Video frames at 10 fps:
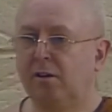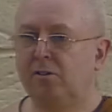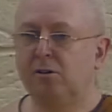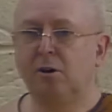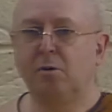
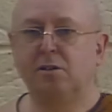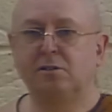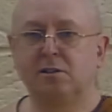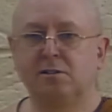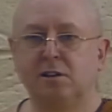And you know, once
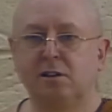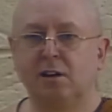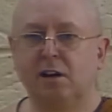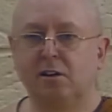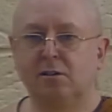I said
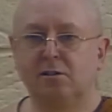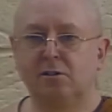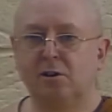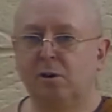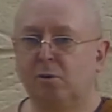that,
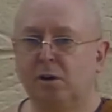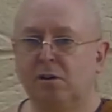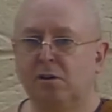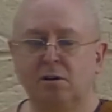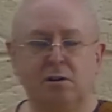no
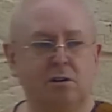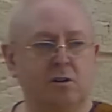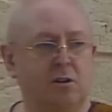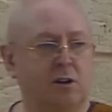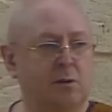one
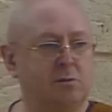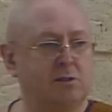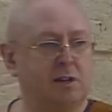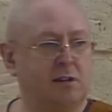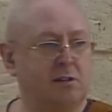got
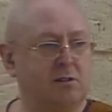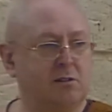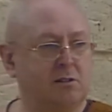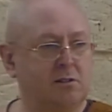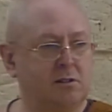upset
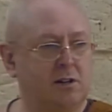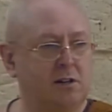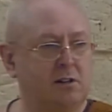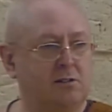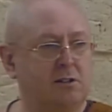
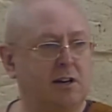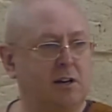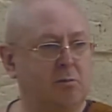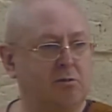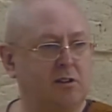at his
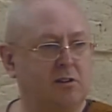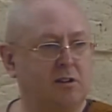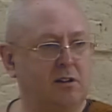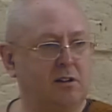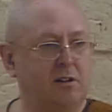loud breathing.
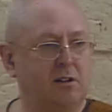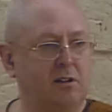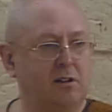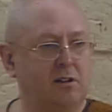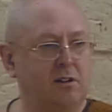
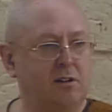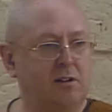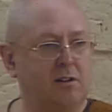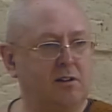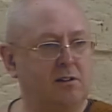
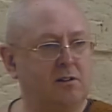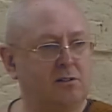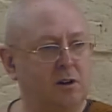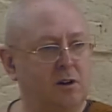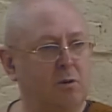It's
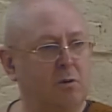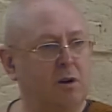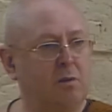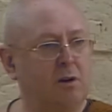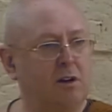only
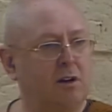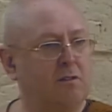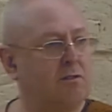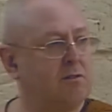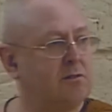when we
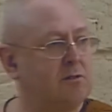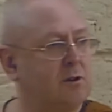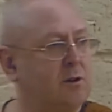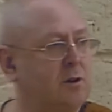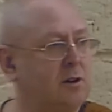give
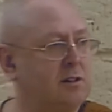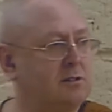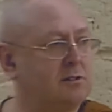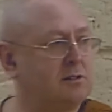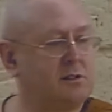
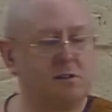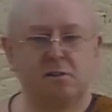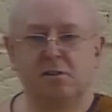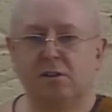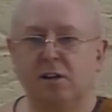noise
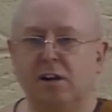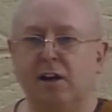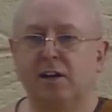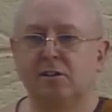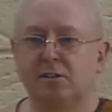and
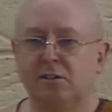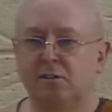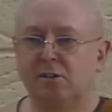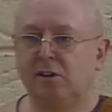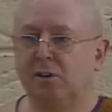
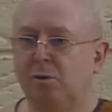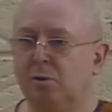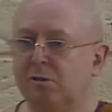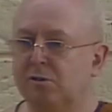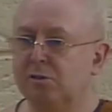negativity, ill
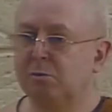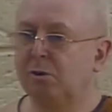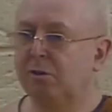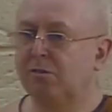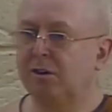will, does it
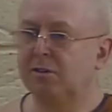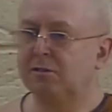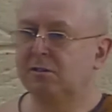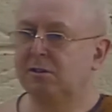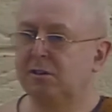bother us?